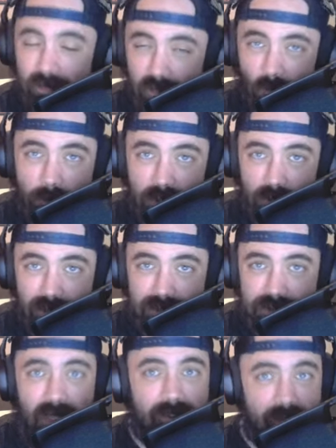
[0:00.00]
That would be a great
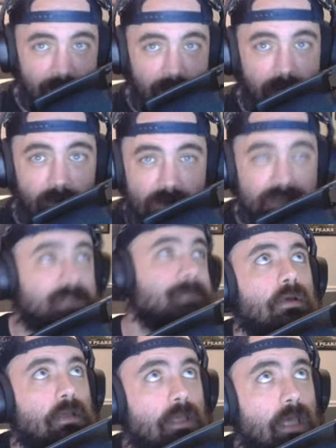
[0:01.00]
sign. Come on, boys.
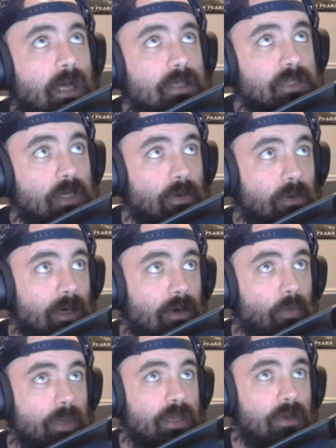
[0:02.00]
Yeah, so
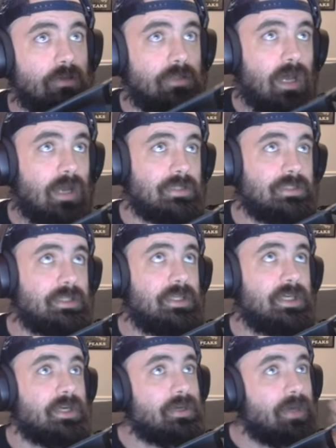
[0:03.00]
we are locked in
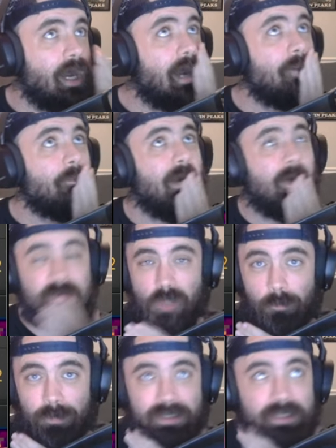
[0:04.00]
here. I was
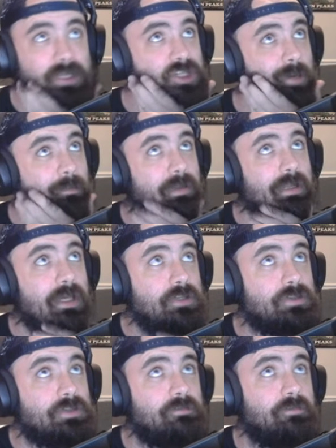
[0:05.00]
hoping to get to jump in and get you
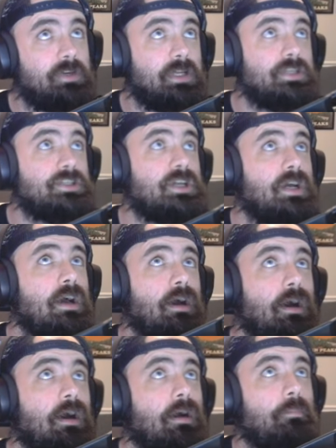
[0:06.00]
some footage.
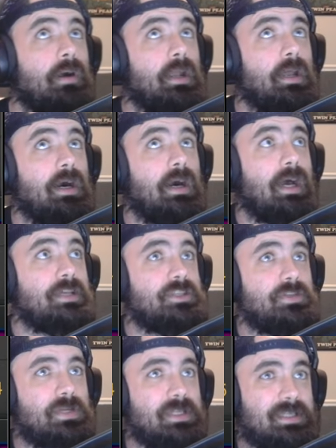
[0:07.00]
But as
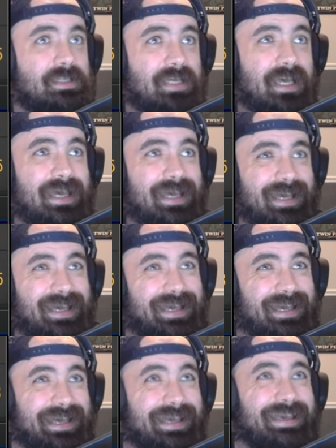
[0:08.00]
you can
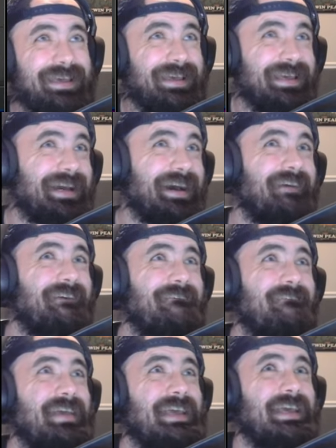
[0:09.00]
see,
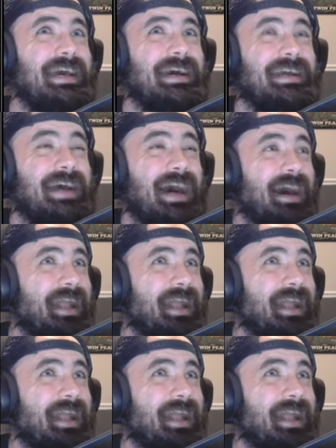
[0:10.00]
we got